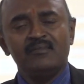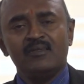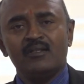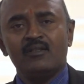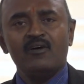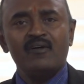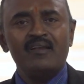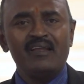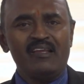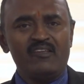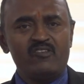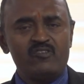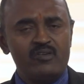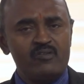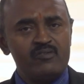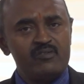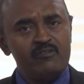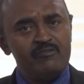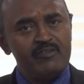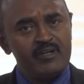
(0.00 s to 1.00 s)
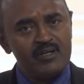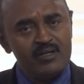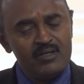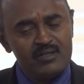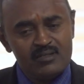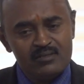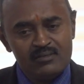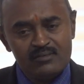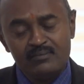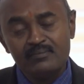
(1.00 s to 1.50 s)
learning history is difficult?
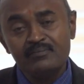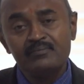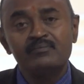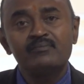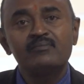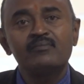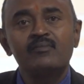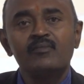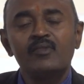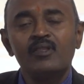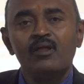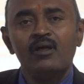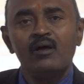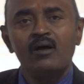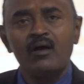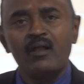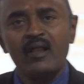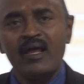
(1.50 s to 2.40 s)
Or